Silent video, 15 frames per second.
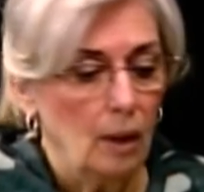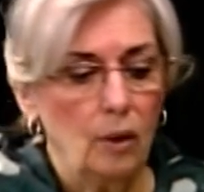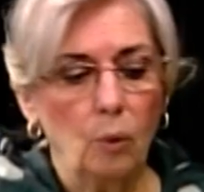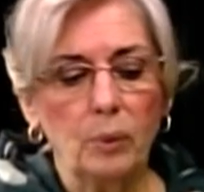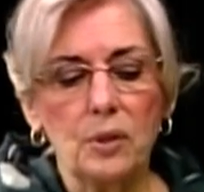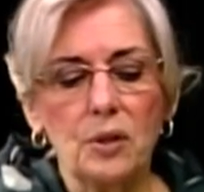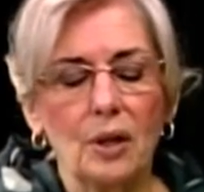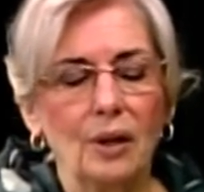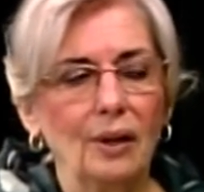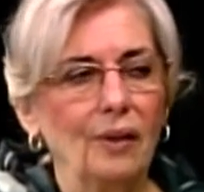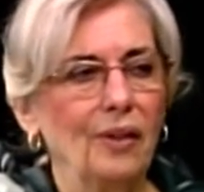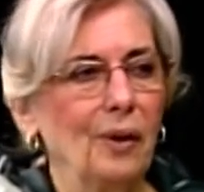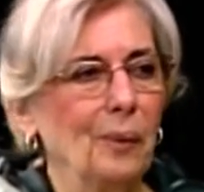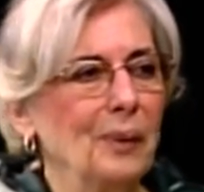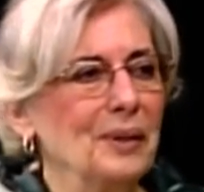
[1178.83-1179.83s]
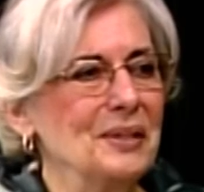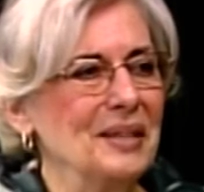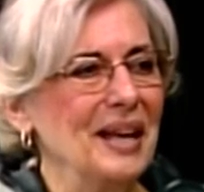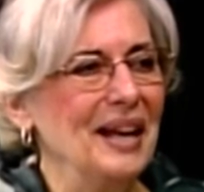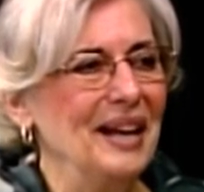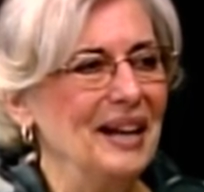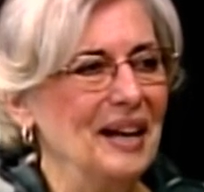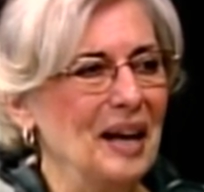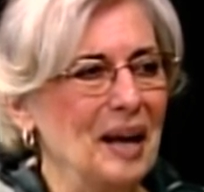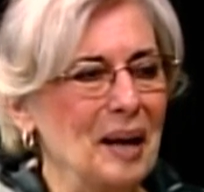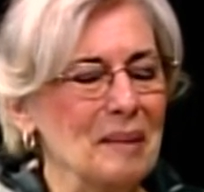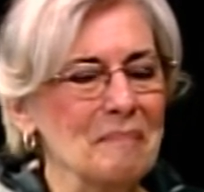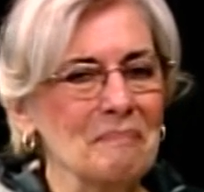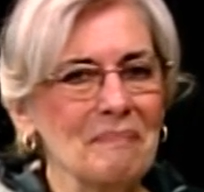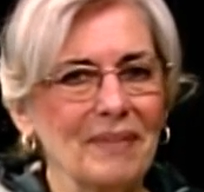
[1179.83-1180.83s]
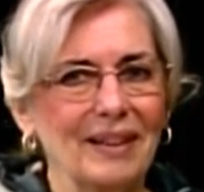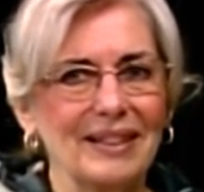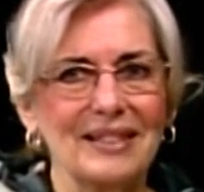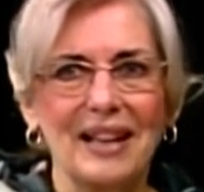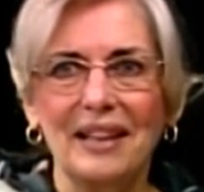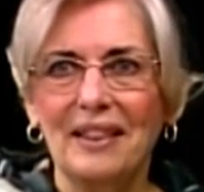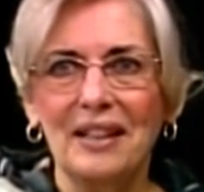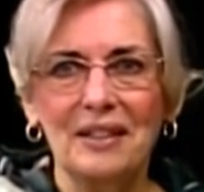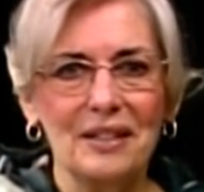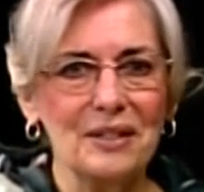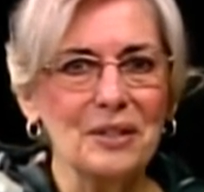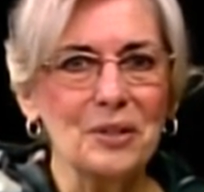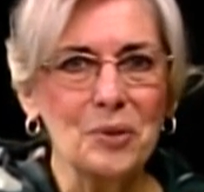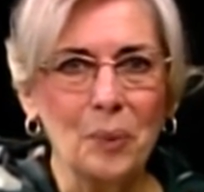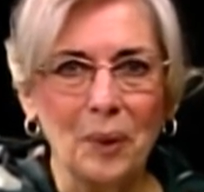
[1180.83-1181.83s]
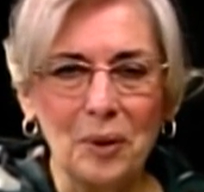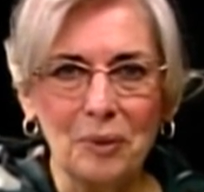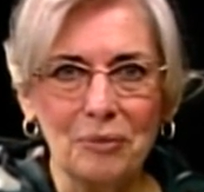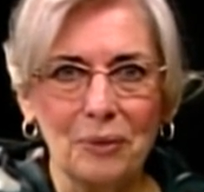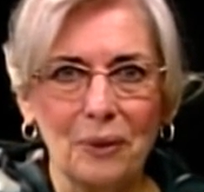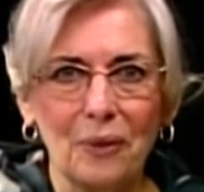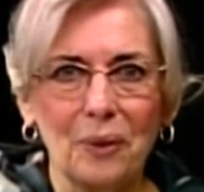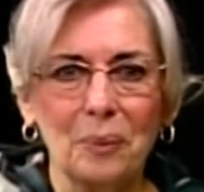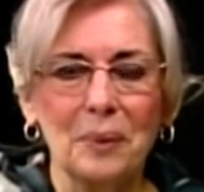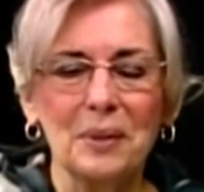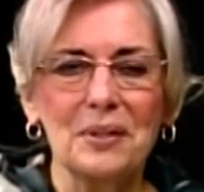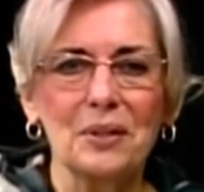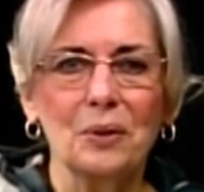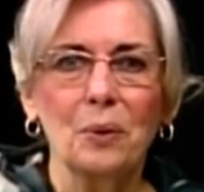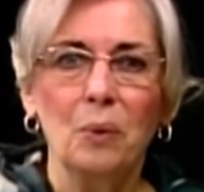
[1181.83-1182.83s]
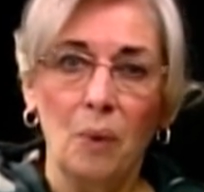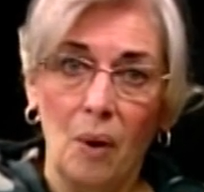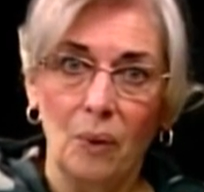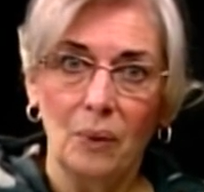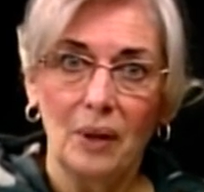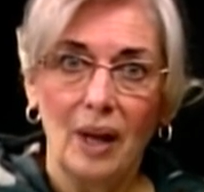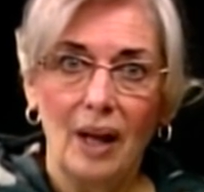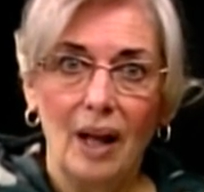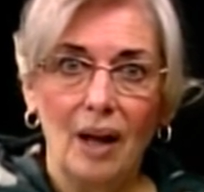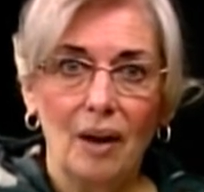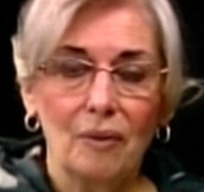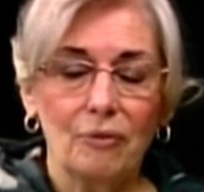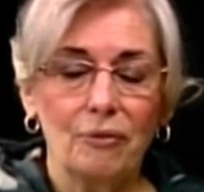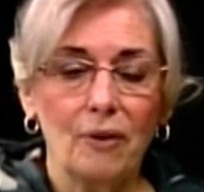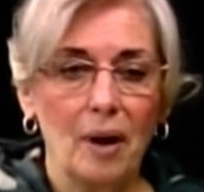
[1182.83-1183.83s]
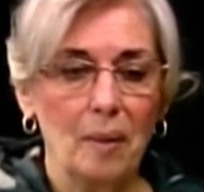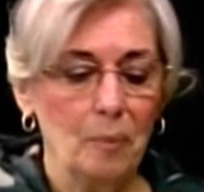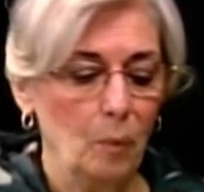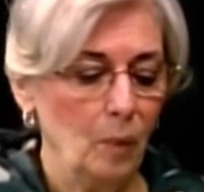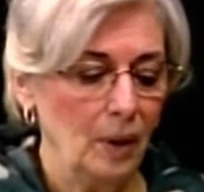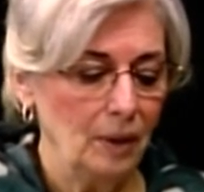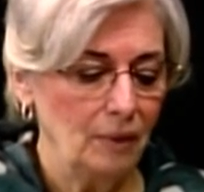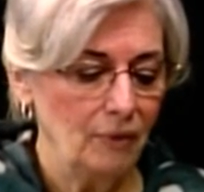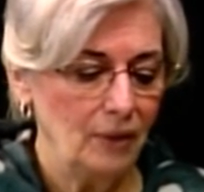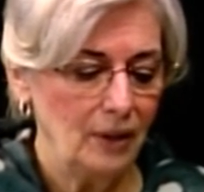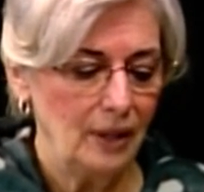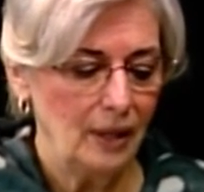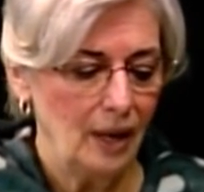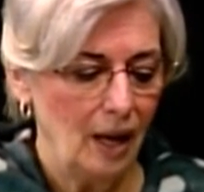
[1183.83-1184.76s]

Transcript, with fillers: There was a there was a because um, I think this is wonderful. There was a quote from one of the.